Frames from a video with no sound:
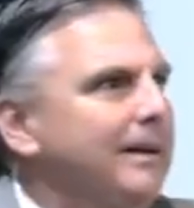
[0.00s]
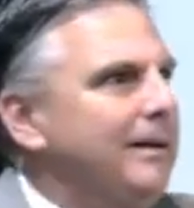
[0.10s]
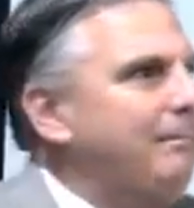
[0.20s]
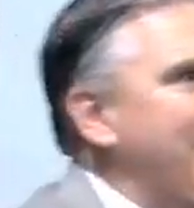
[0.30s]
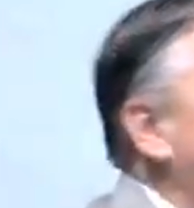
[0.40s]

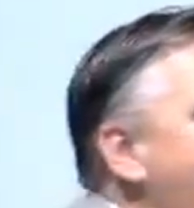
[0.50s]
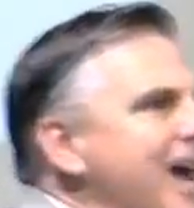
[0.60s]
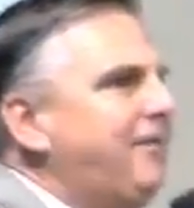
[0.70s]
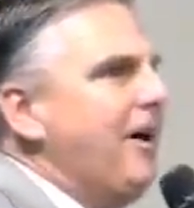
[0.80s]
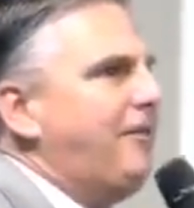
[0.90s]
Be
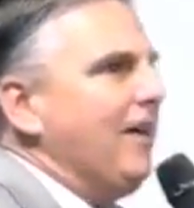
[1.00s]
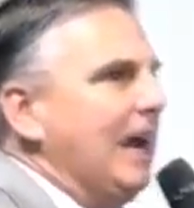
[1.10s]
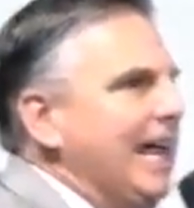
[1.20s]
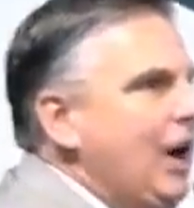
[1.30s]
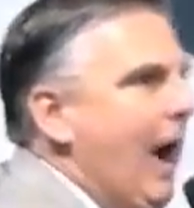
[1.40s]
thankful for the
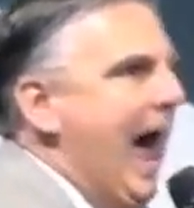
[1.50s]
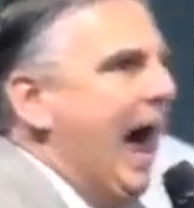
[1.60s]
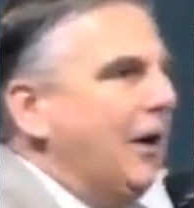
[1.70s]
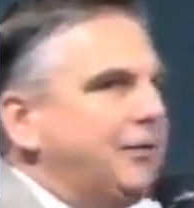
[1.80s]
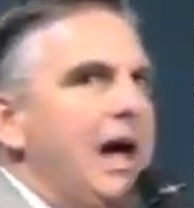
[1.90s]
little
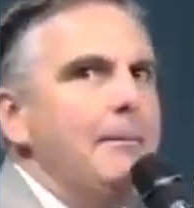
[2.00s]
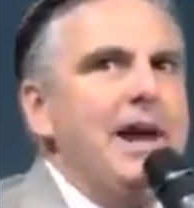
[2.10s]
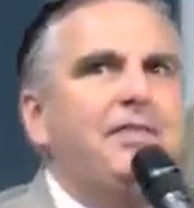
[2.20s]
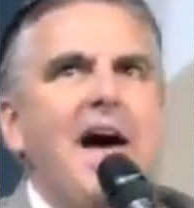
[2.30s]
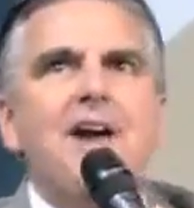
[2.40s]
house. Be
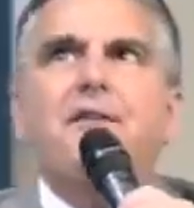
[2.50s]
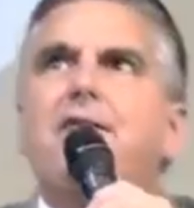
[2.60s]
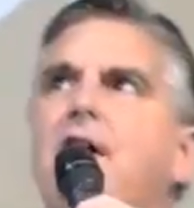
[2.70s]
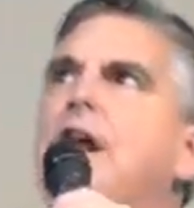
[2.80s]
thankful for the